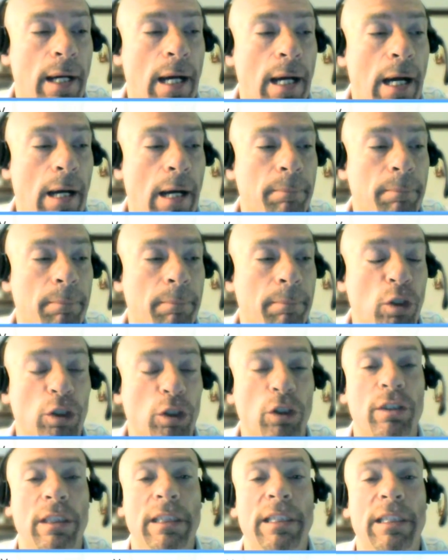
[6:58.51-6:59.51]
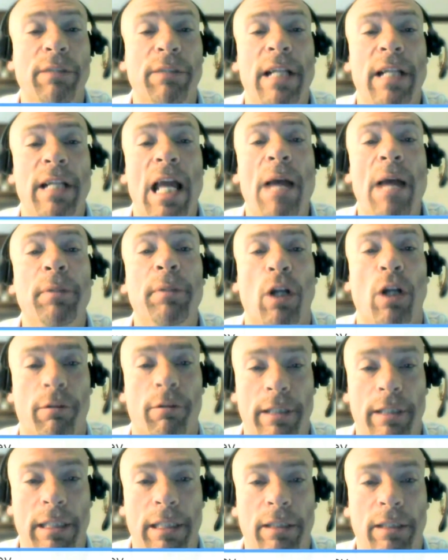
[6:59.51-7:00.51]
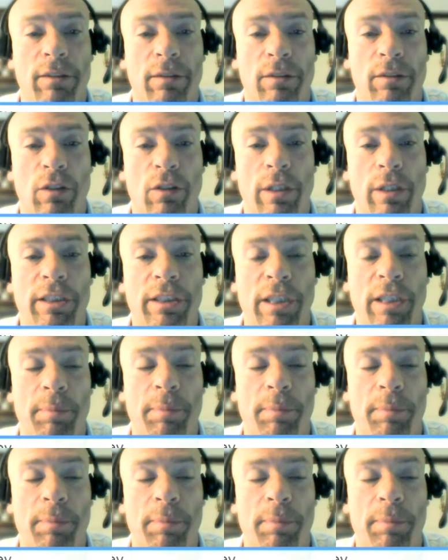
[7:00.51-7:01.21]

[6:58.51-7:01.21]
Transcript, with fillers: So you'll see different MER readings. So the